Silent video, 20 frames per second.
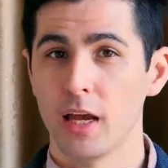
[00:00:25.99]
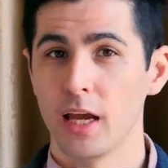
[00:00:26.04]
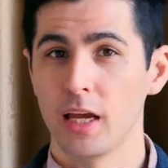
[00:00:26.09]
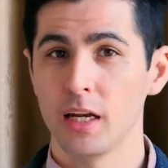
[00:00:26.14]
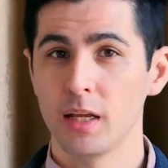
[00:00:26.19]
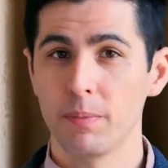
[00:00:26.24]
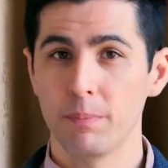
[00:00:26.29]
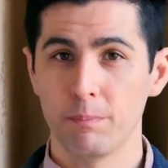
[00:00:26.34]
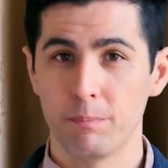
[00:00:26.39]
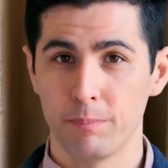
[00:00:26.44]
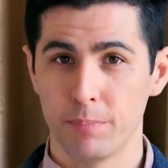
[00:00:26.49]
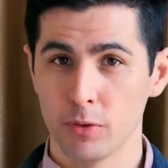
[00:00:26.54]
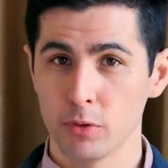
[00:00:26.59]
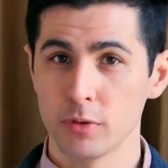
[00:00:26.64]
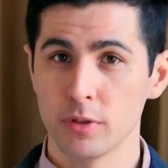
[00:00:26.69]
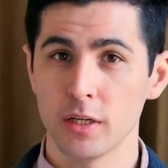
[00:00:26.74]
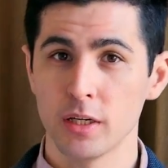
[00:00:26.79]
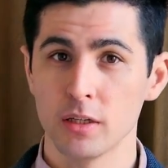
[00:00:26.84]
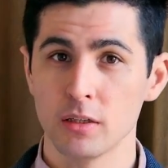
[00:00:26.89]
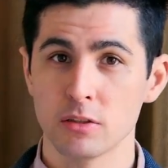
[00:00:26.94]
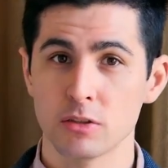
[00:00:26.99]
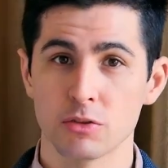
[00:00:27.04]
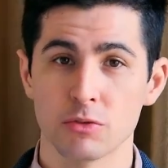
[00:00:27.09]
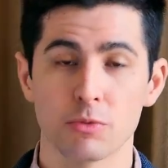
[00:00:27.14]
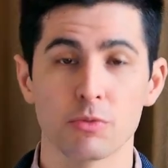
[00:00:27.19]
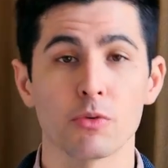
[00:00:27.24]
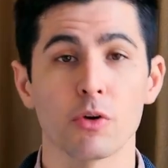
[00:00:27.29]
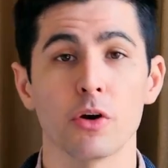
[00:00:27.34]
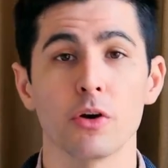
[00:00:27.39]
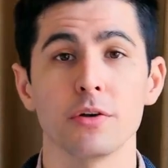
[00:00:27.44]
any buildings,
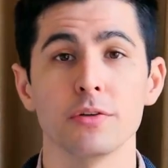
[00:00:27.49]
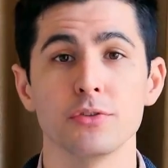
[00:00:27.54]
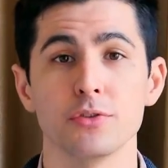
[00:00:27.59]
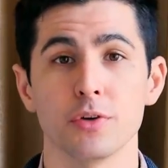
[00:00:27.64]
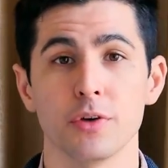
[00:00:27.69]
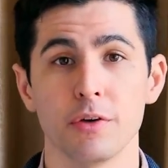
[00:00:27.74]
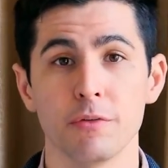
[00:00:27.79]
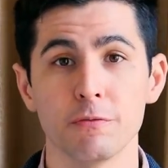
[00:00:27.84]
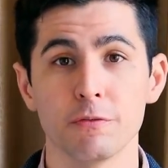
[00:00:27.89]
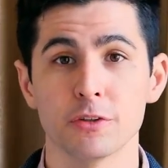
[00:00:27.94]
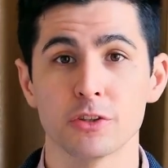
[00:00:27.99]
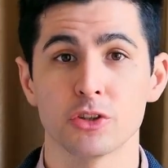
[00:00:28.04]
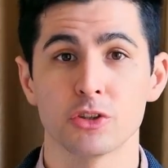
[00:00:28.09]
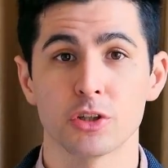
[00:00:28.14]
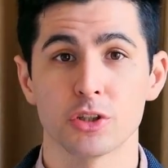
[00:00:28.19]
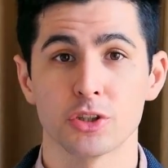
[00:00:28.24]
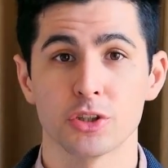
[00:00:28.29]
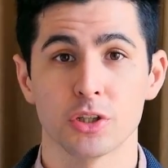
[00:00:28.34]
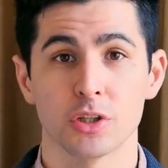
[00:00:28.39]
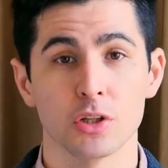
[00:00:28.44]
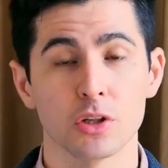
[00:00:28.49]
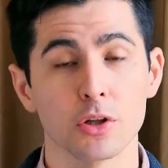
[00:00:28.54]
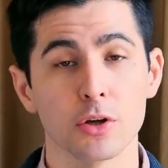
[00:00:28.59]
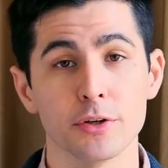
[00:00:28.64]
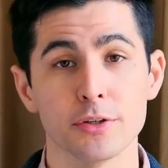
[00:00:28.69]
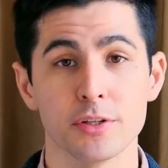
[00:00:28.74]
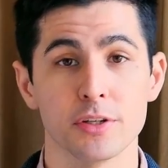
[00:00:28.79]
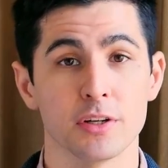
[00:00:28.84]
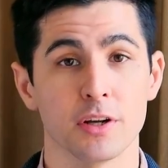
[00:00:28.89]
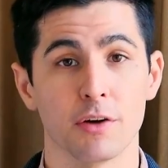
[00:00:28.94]
roads, or infrastructure
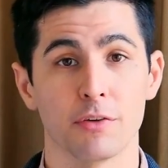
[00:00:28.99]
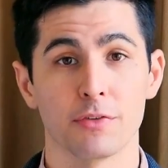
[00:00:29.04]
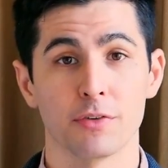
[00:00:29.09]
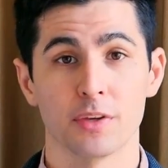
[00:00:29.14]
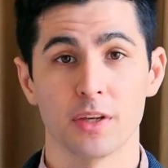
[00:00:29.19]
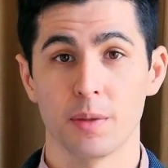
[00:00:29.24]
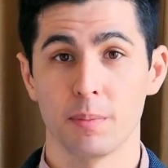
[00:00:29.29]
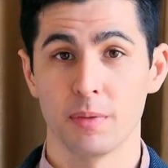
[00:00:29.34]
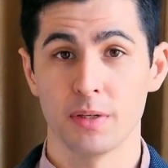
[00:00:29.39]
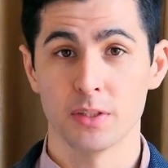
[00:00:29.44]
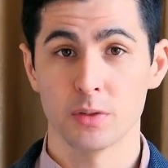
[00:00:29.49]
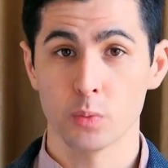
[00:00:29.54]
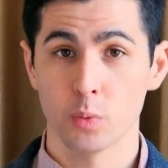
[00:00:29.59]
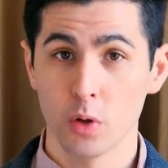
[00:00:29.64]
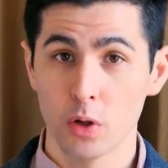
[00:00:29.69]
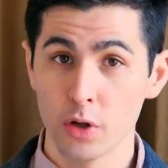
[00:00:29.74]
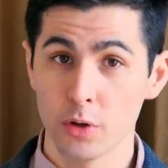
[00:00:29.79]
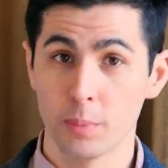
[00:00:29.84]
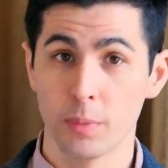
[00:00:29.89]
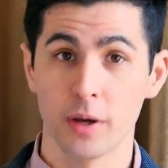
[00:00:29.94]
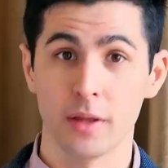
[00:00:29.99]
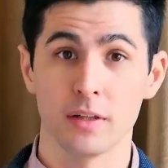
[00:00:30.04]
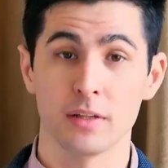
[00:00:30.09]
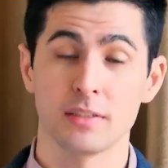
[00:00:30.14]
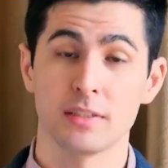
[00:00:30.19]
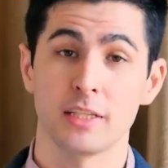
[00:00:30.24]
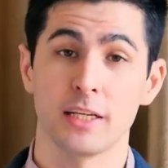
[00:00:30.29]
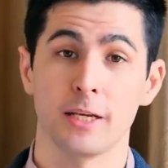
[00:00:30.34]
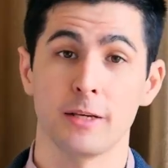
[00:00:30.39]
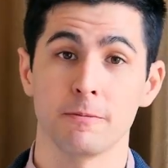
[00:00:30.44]
close enough can be swallowed by the
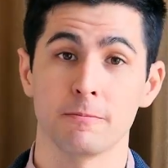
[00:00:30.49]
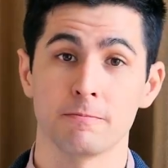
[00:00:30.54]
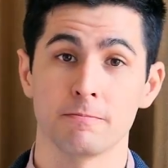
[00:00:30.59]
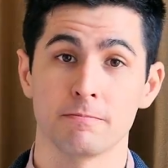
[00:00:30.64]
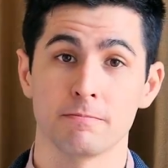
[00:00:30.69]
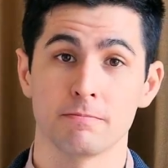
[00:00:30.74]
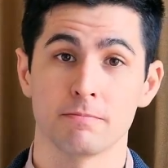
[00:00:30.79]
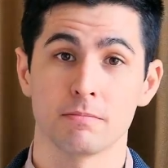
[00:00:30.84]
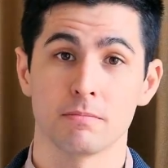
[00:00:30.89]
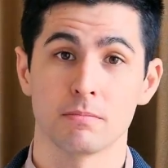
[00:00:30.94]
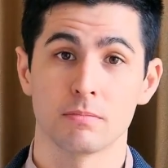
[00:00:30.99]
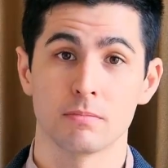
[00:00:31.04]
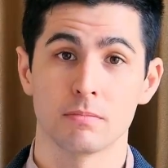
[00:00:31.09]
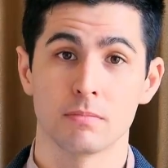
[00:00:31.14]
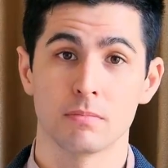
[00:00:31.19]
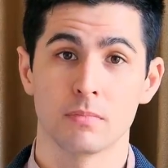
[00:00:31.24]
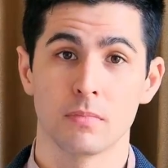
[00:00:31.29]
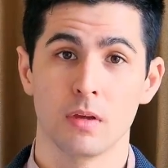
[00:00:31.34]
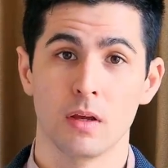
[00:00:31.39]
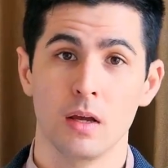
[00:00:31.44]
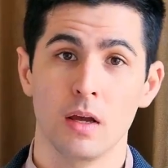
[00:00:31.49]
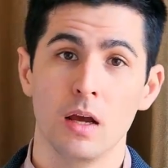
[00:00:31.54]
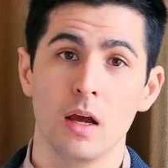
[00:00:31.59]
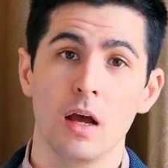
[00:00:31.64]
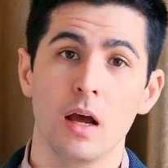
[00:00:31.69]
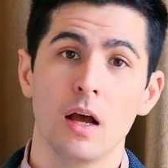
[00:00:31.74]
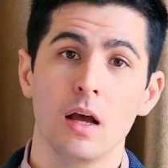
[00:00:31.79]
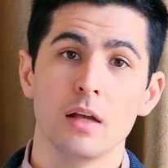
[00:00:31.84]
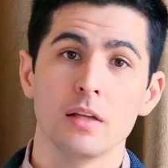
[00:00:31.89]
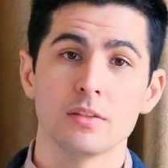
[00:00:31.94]
sea.
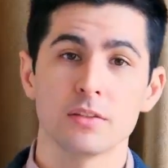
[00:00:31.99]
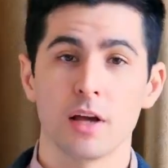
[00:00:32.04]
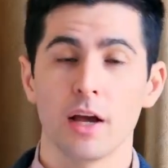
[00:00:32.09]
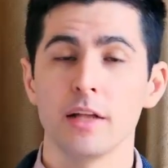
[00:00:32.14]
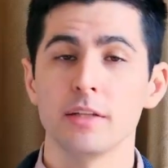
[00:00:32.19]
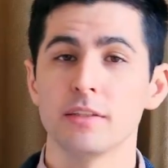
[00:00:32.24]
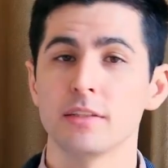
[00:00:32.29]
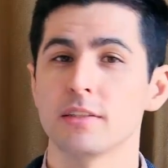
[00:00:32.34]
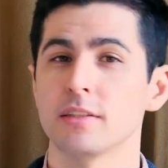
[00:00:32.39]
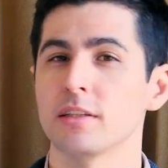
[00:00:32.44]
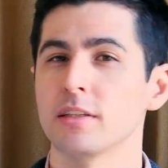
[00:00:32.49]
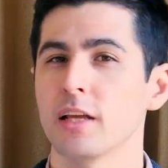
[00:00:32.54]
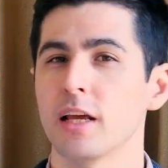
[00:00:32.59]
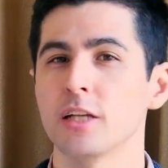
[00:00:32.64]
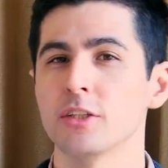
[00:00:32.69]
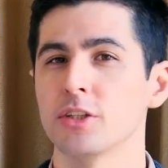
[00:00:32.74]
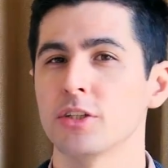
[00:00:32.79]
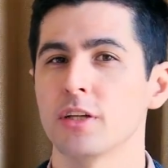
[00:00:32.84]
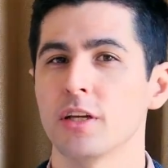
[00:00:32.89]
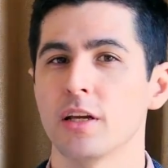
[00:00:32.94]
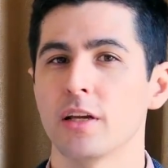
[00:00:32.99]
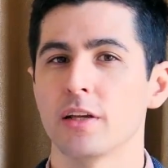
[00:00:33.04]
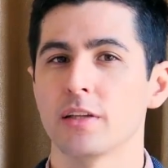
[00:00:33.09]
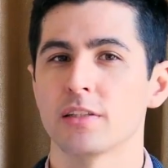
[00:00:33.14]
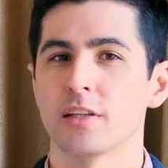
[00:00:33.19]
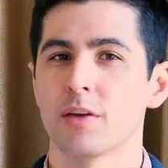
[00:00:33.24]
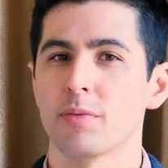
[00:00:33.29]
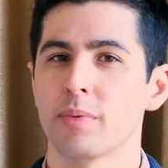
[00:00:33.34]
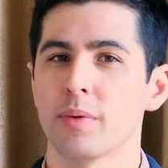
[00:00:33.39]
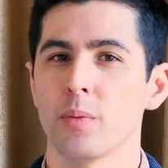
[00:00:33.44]
Scientists and
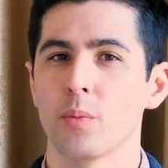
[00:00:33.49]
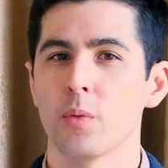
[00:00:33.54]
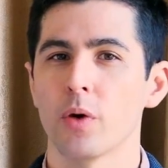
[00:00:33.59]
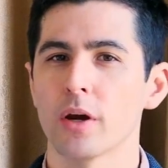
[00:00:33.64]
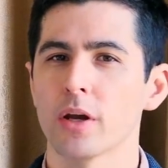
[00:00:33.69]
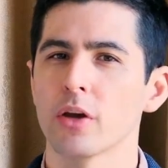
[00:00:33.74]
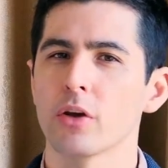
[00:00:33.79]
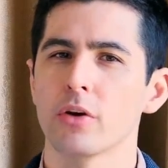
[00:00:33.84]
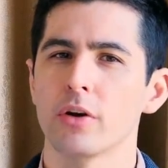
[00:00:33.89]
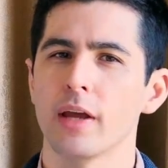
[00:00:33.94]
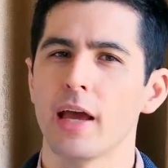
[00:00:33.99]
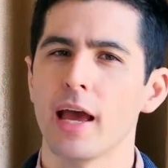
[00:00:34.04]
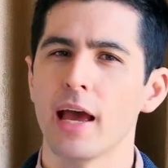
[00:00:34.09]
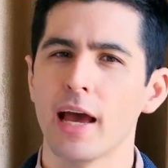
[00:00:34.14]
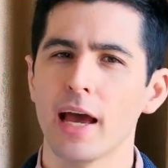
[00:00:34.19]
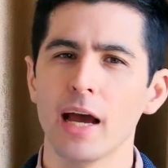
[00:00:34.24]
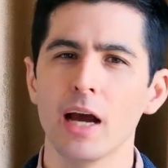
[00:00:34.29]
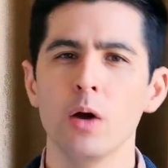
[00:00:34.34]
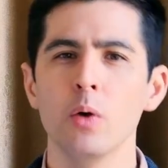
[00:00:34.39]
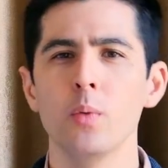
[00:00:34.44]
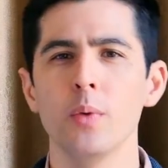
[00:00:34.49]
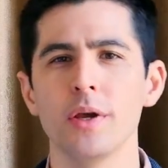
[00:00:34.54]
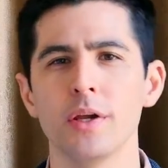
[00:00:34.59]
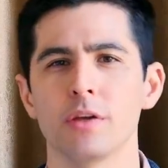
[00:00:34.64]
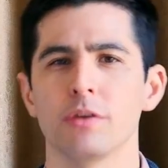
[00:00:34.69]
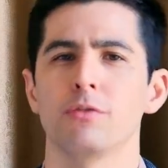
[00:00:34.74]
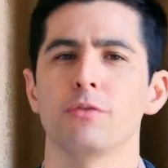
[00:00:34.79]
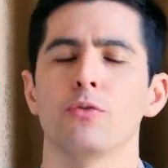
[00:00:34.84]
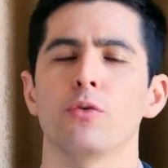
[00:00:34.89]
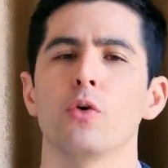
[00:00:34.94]
engineers have been working on how we
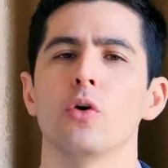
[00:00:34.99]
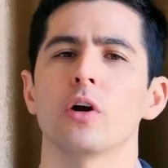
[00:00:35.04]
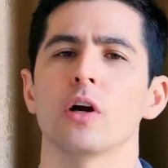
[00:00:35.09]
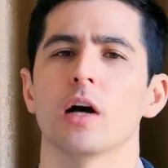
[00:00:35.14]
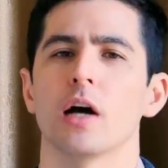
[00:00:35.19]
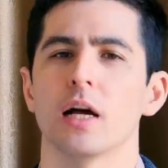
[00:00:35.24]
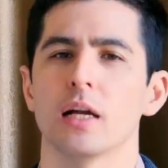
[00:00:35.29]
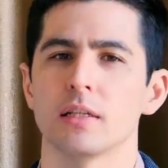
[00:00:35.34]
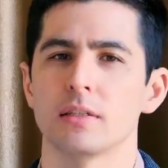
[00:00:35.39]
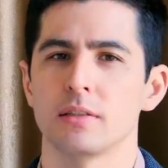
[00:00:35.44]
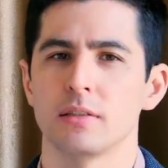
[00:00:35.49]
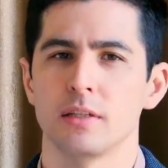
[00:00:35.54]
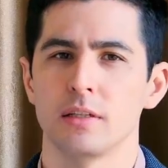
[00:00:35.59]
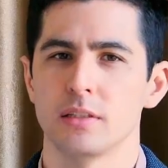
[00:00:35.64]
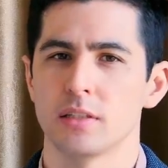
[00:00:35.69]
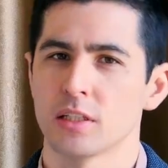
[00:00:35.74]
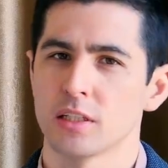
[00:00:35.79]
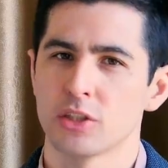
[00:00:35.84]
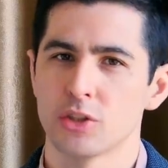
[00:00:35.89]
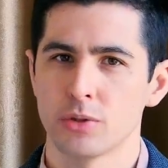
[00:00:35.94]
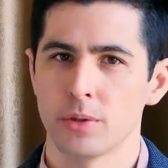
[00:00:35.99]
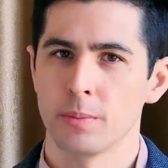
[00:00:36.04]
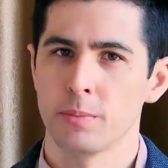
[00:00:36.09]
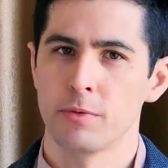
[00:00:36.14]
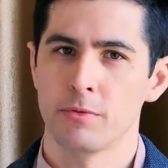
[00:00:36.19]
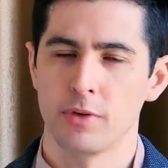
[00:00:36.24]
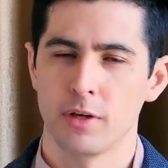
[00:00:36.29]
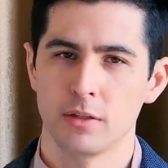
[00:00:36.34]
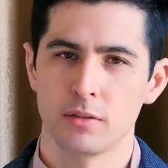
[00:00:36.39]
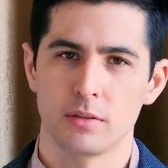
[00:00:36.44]
can forecast these extreme
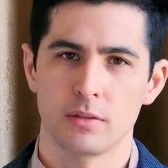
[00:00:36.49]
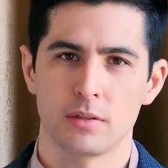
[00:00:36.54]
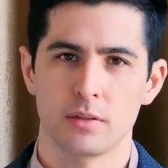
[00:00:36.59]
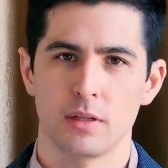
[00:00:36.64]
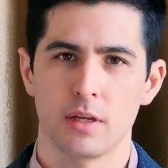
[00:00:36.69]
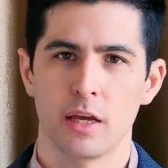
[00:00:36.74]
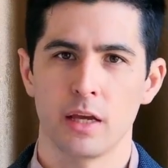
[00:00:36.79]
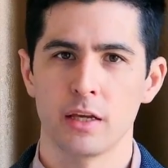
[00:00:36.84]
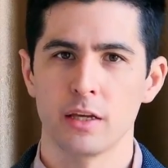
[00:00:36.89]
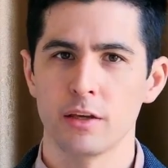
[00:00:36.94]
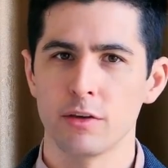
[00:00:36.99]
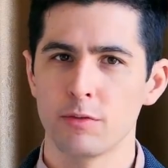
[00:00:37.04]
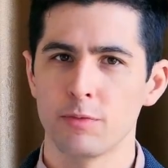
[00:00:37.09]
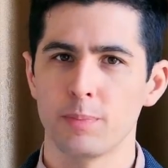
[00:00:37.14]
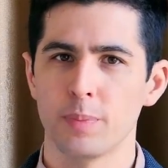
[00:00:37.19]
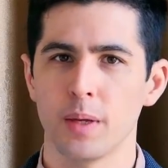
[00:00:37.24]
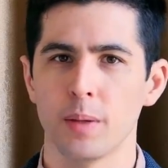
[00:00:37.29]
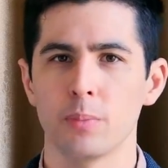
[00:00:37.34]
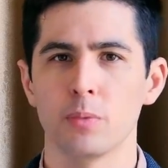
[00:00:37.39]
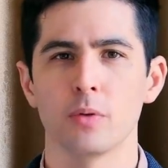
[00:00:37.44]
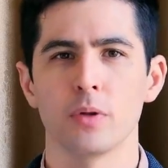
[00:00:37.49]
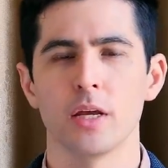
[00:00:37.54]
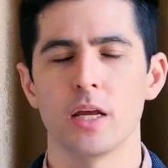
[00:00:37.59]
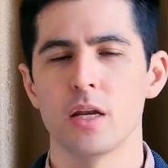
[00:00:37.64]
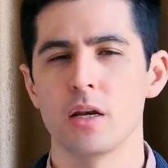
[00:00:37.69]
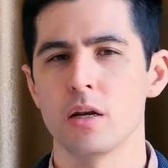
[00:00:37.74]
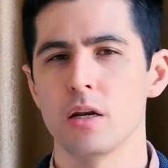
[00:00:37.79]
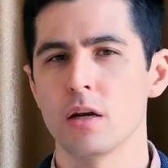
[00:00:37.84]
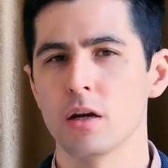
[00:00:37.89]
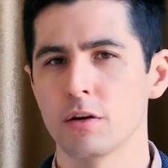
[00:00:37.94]
events and give people
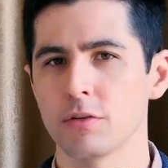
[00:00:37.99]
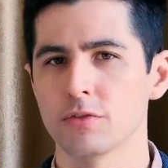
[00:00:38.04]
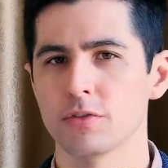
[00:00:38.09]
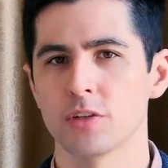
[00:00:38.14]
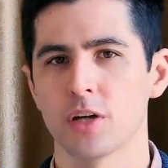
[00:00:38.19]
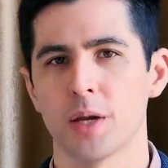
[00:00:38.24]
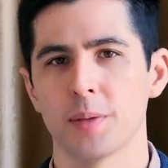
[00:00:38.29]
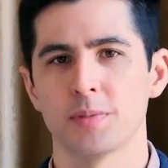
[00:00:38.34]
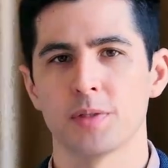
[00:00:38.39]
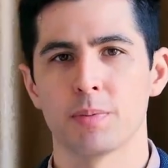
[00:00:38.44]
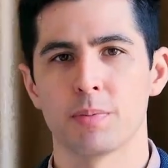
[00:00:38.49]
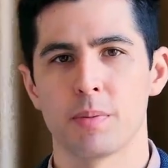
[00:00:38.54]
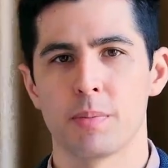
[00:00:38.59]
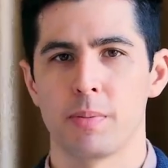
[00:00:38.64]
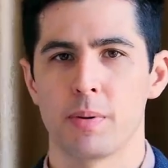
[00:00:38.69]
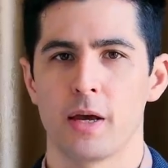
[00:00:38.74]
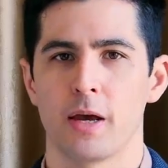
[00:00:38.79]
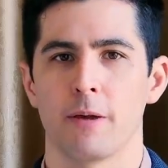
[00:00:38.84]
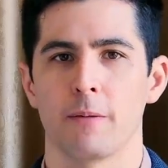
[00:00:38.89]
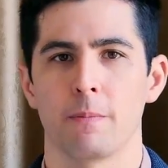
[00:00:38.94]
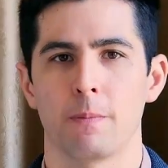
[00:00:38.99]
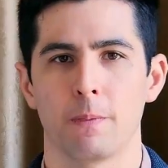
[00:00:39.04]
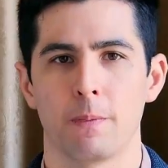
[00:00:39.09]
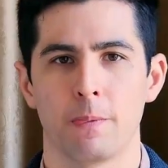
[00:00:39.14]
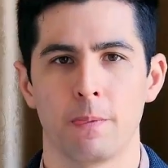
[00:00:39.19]
enough time to prepare.